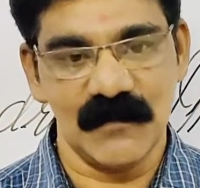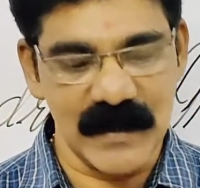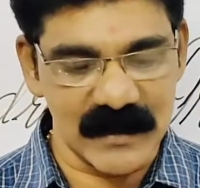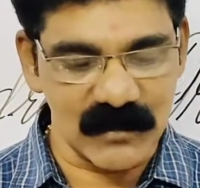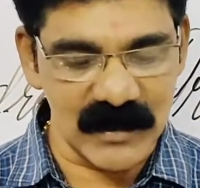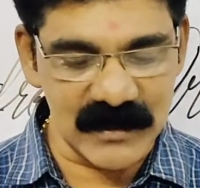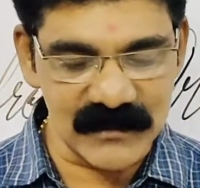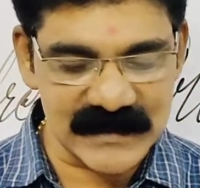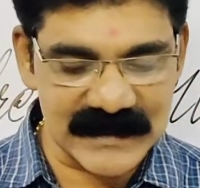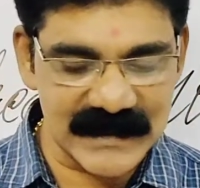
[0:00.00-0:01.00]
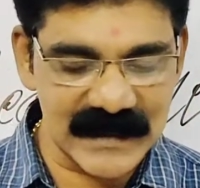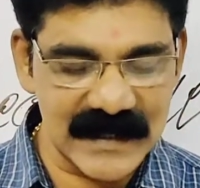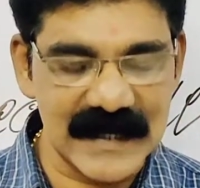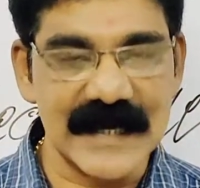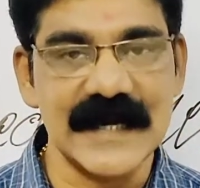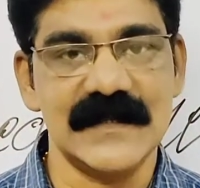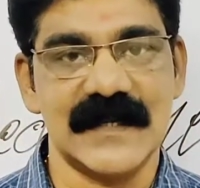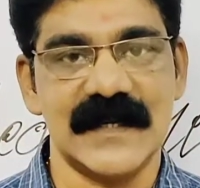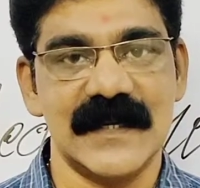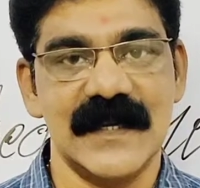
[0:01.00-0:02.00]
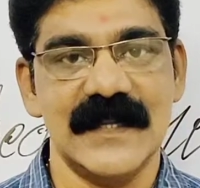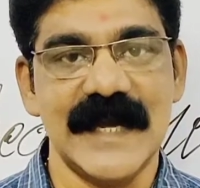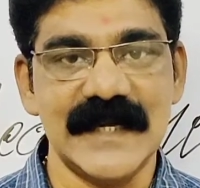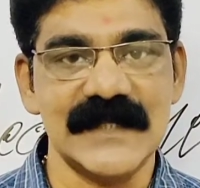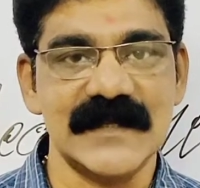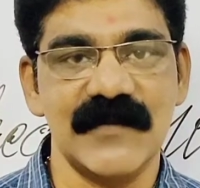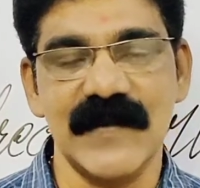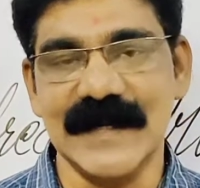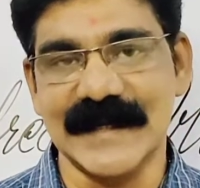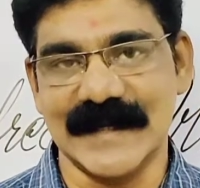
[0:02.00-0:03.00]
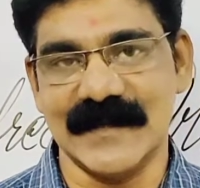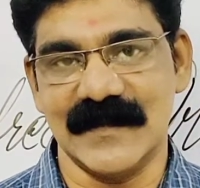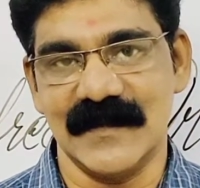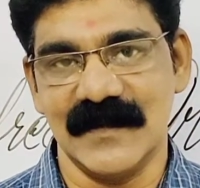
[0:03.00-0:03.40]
We are going to see the reason that is revealed here.